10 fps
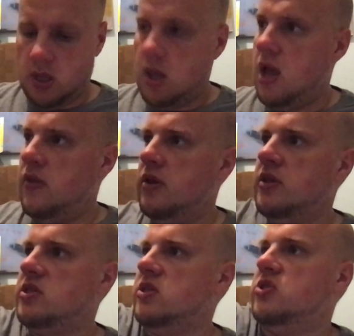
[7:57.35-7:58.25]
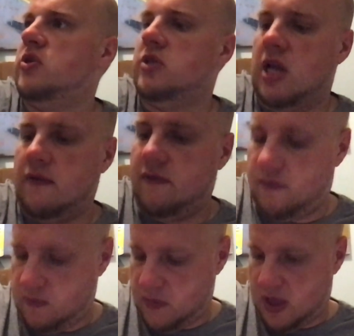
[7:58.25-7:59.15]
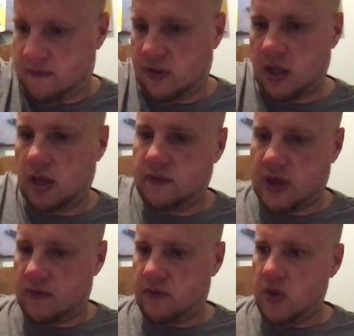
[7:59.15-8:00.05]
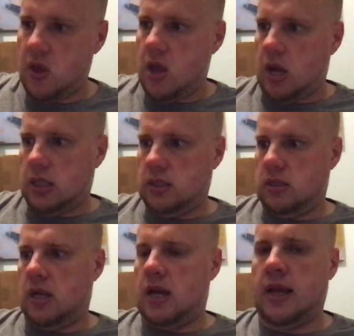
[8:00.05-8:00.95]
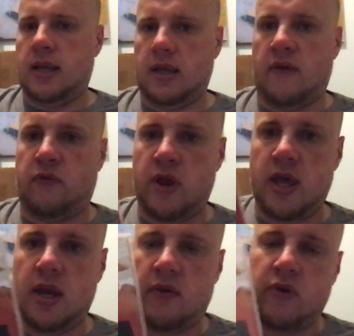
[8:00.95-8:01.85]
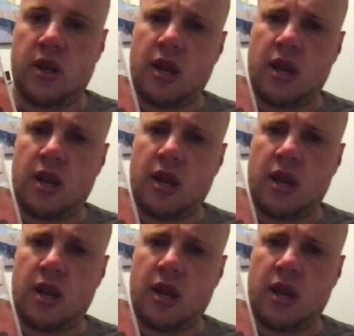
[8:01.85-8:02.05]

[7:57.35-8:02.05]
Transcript: And then this is a series I've loved. I've read. I